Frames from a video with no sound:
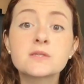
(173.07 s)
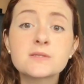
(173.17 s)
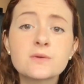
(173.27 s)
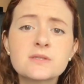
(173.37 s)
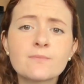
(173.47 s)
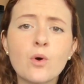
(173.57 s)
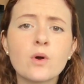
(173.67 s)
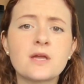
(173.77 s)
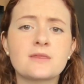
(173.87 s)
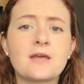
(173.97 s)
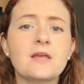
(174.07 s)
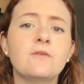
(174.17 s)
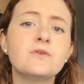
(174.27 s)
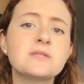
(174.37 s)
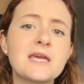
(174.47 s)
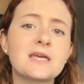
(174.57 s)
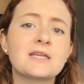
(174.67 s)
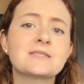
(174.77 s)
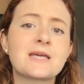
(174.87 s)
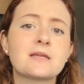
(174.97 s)
So it's important that if you take an
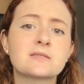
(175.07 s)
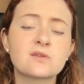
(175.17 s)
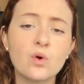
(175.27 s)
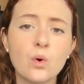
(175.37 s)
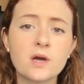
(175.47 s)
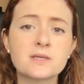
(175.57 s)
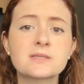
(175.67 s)
intense course,